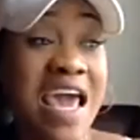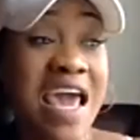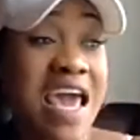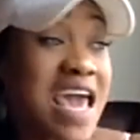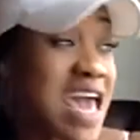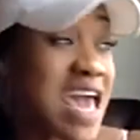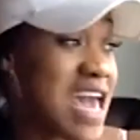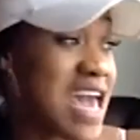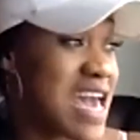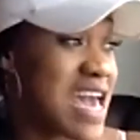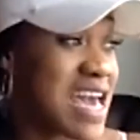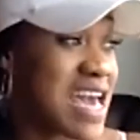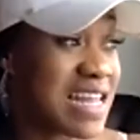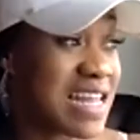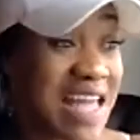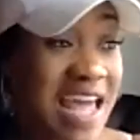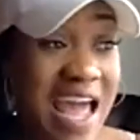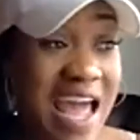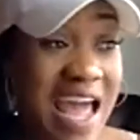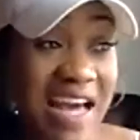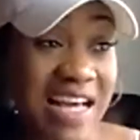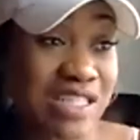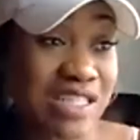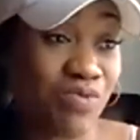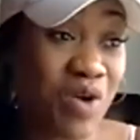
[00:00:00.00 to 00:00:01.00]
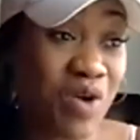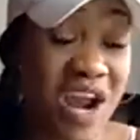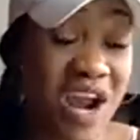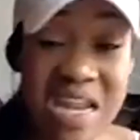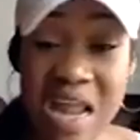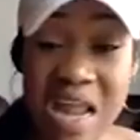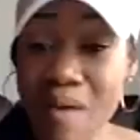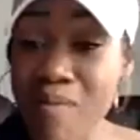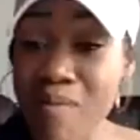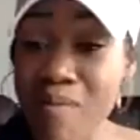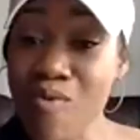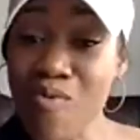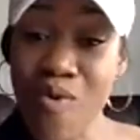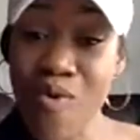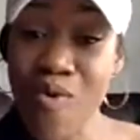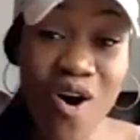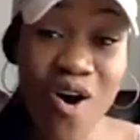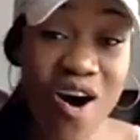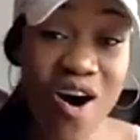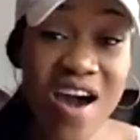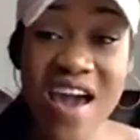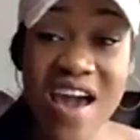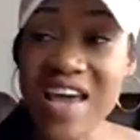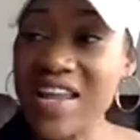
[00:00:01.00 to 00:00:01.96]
And because we're number one,